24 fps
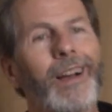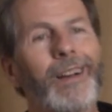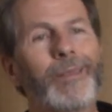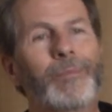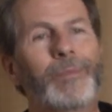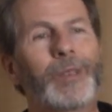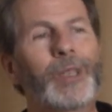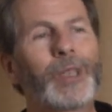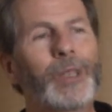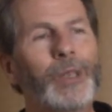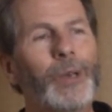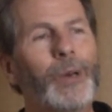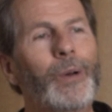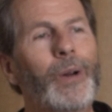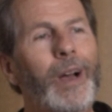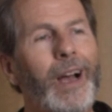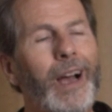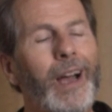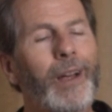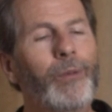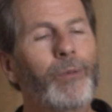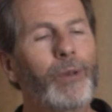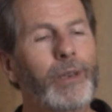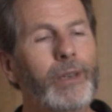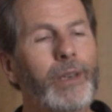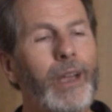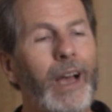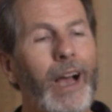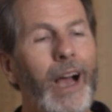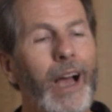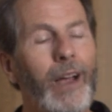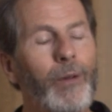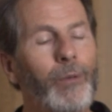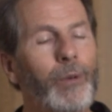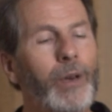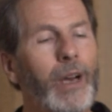So I would
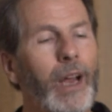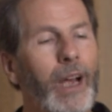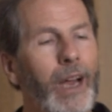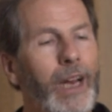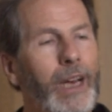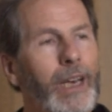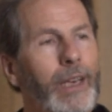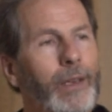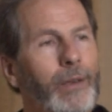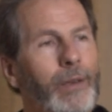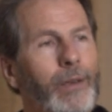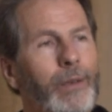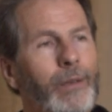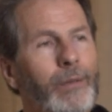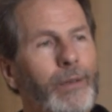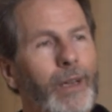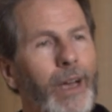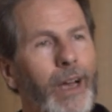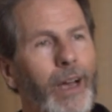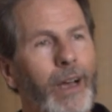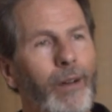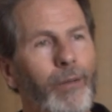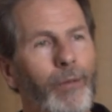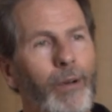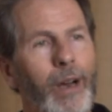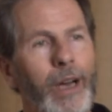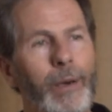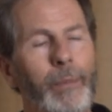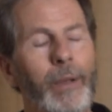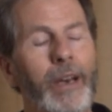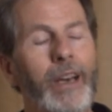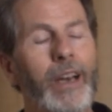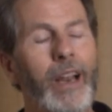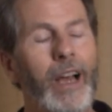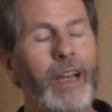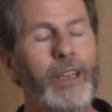highly
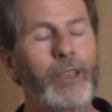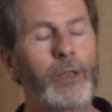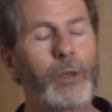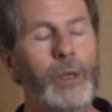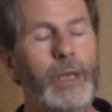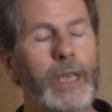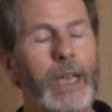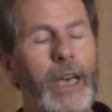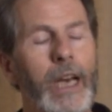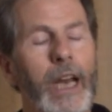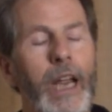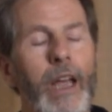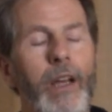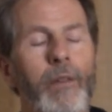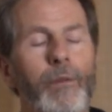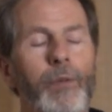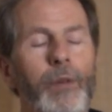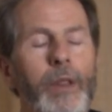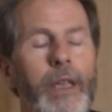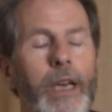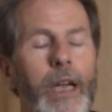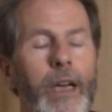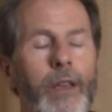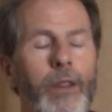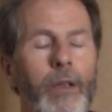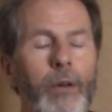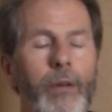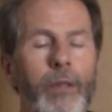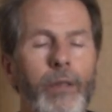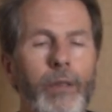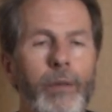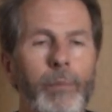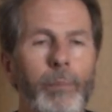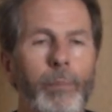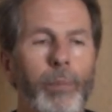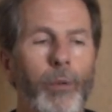recommend not using it. For the other
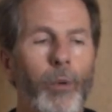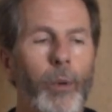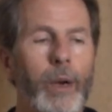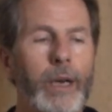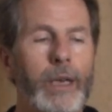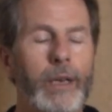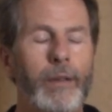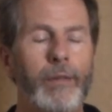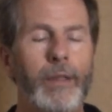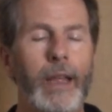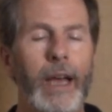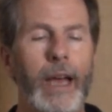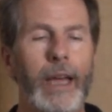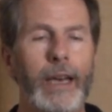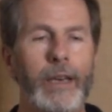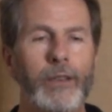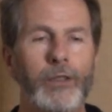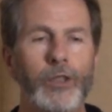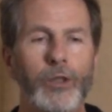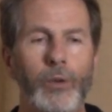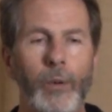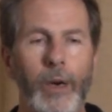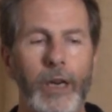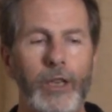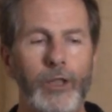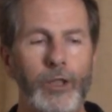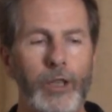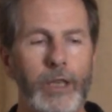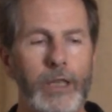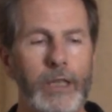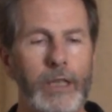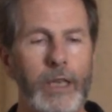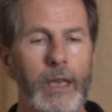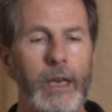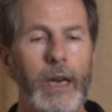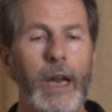point of that stretch
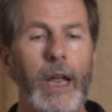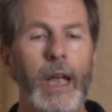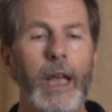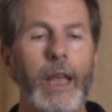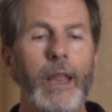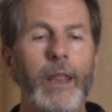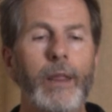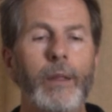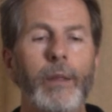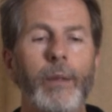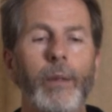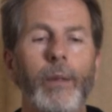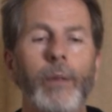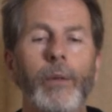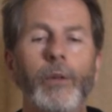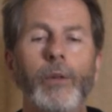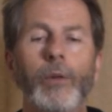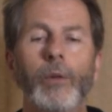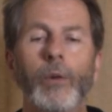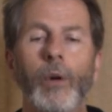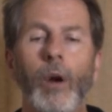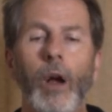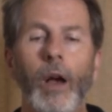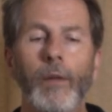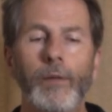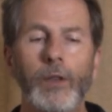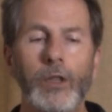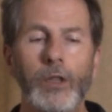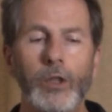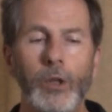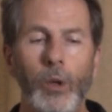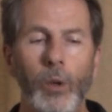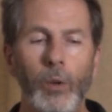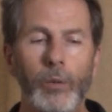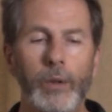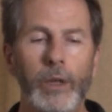is that you're often
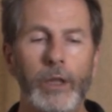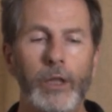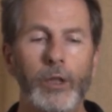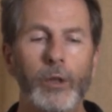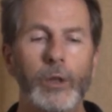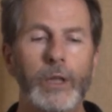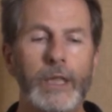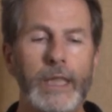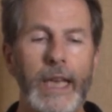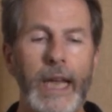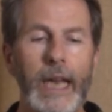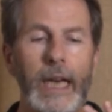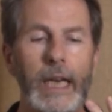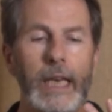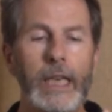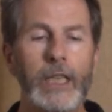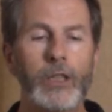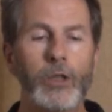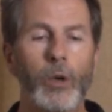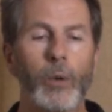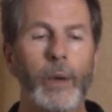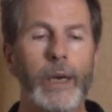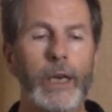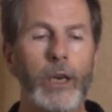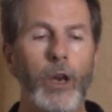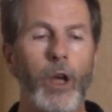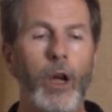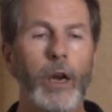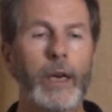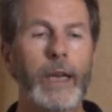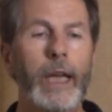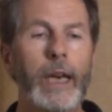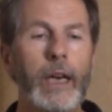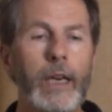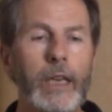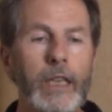told that your scalenes are
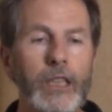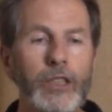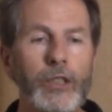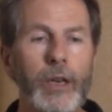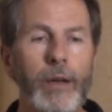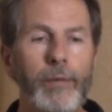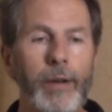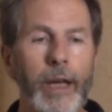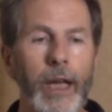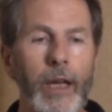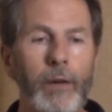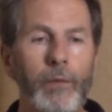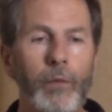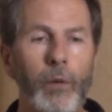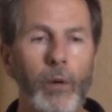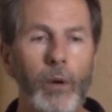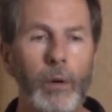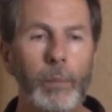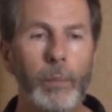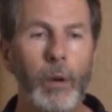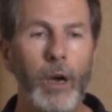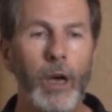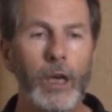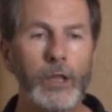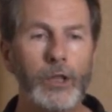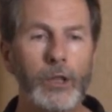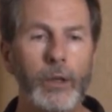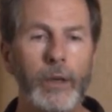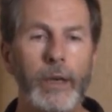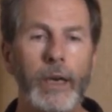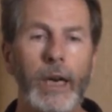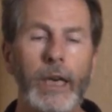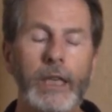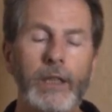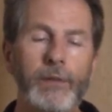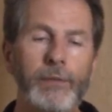elongated because you have a head forward posture.
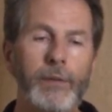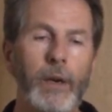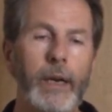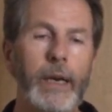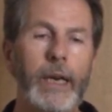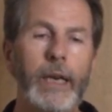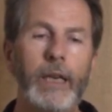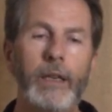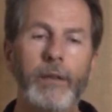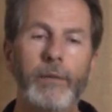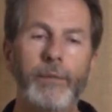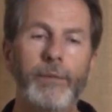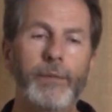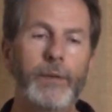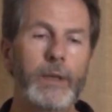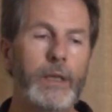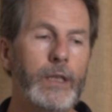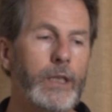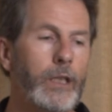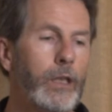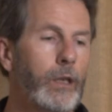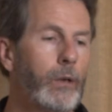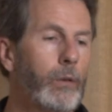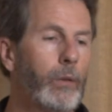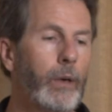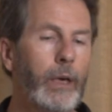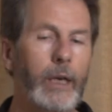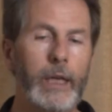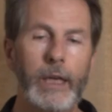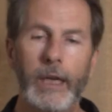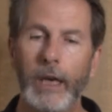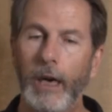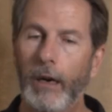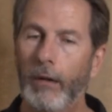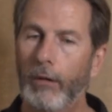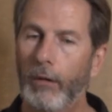And I defy any physio or any
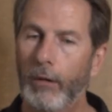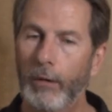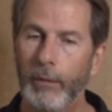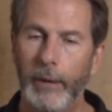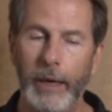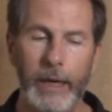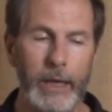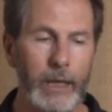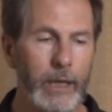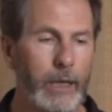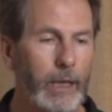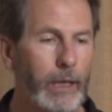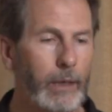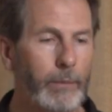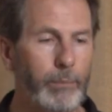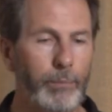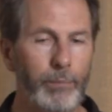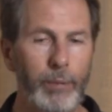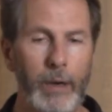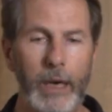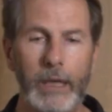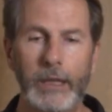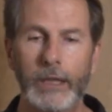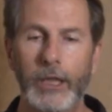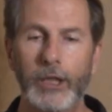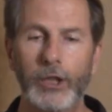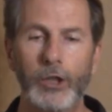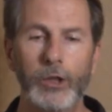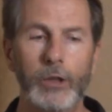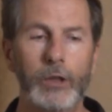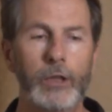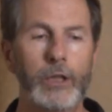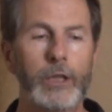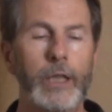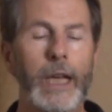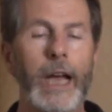chiro or any
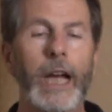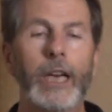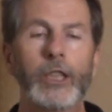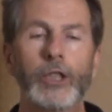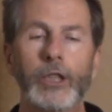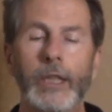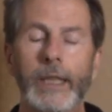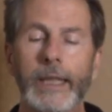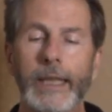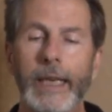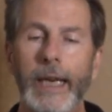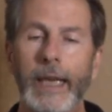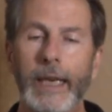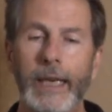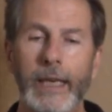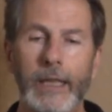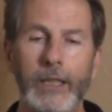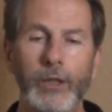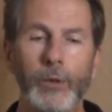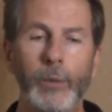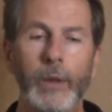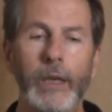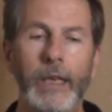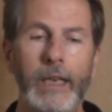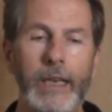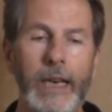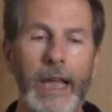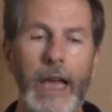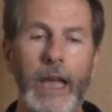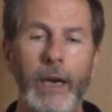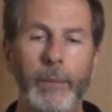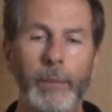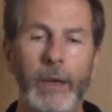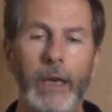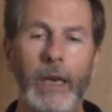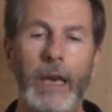practitioner to actually get into an
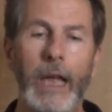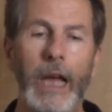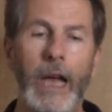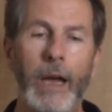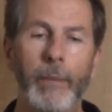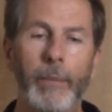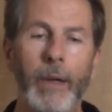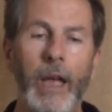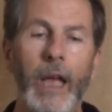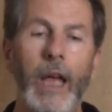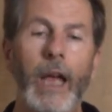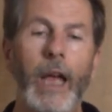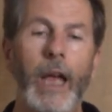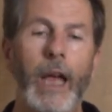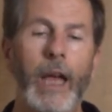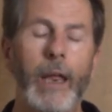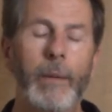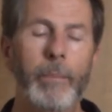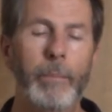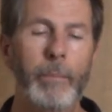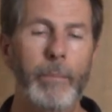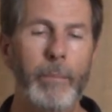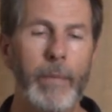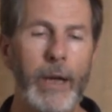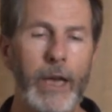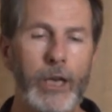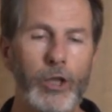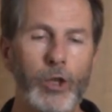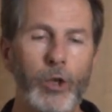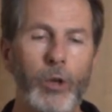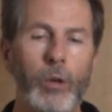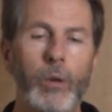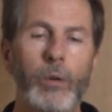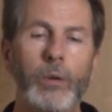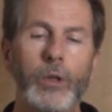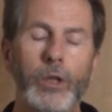anatomy lab and
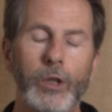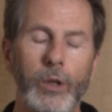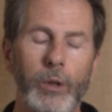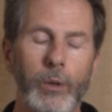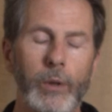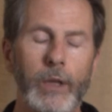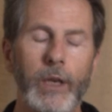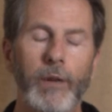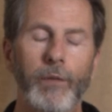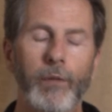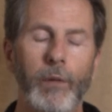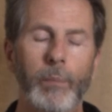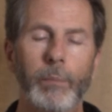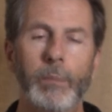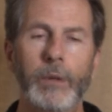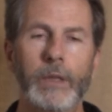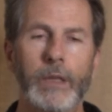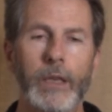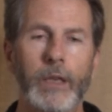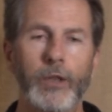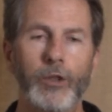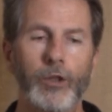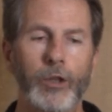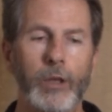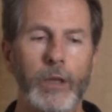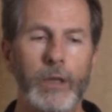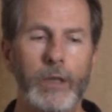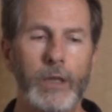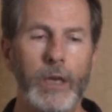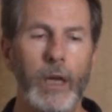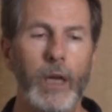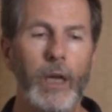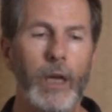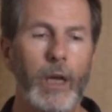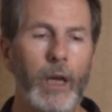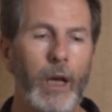measure those two different positions.
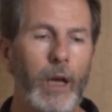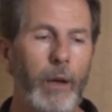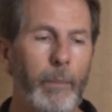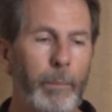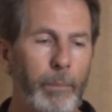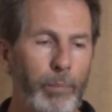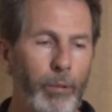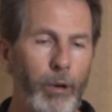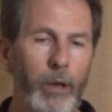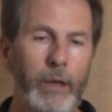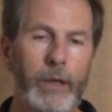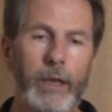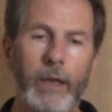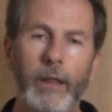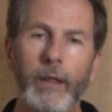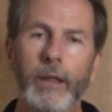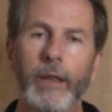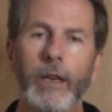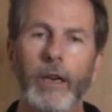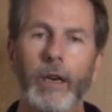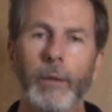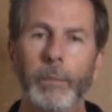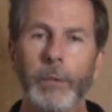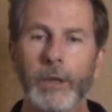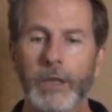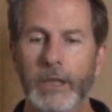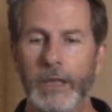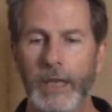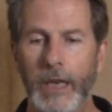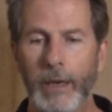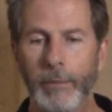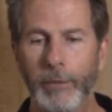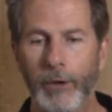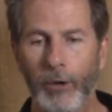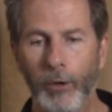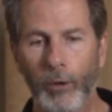A brilliant therapist
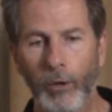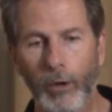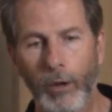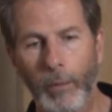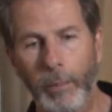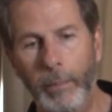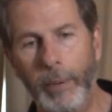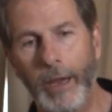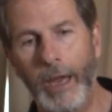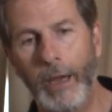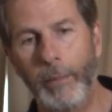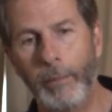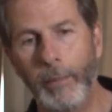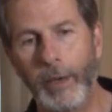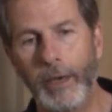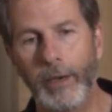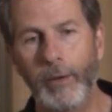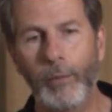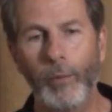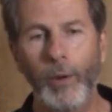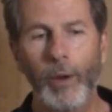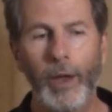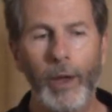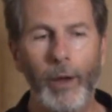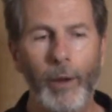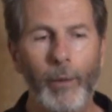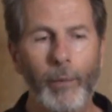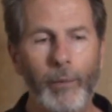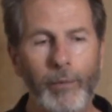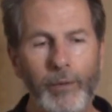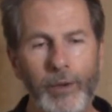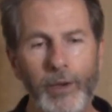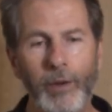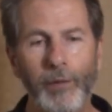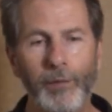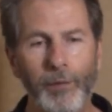named Earl Petman
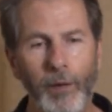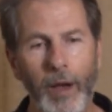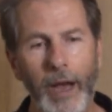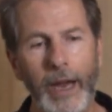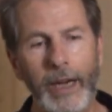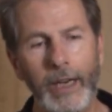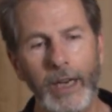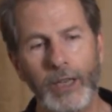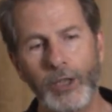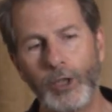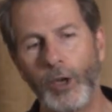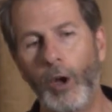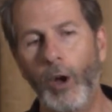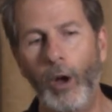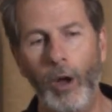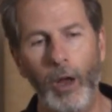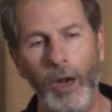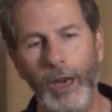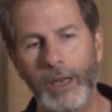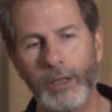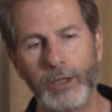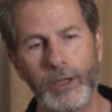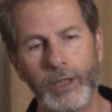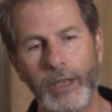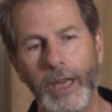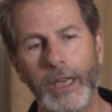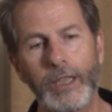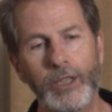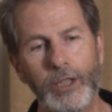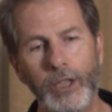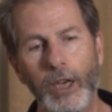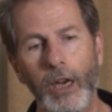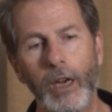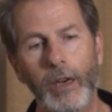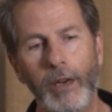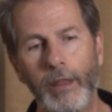defied us all
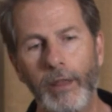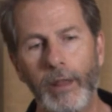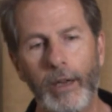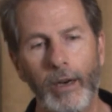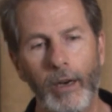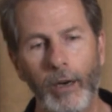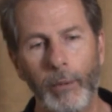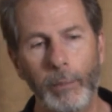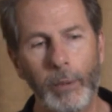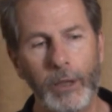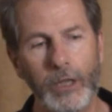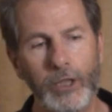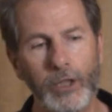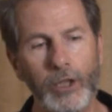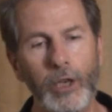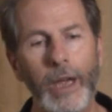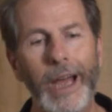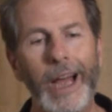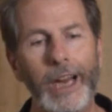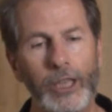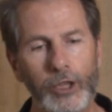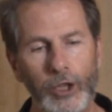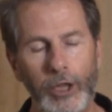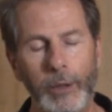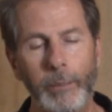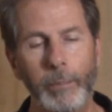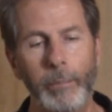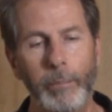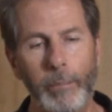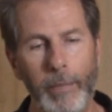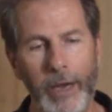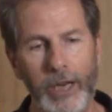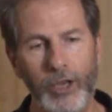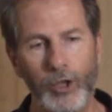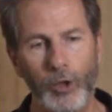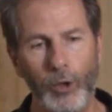as young therapists to actually
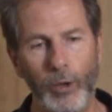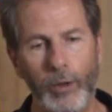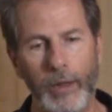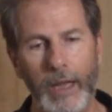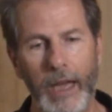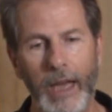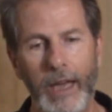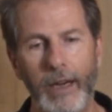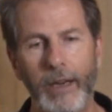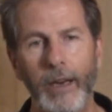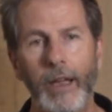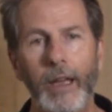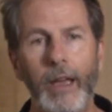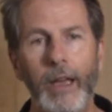measure that.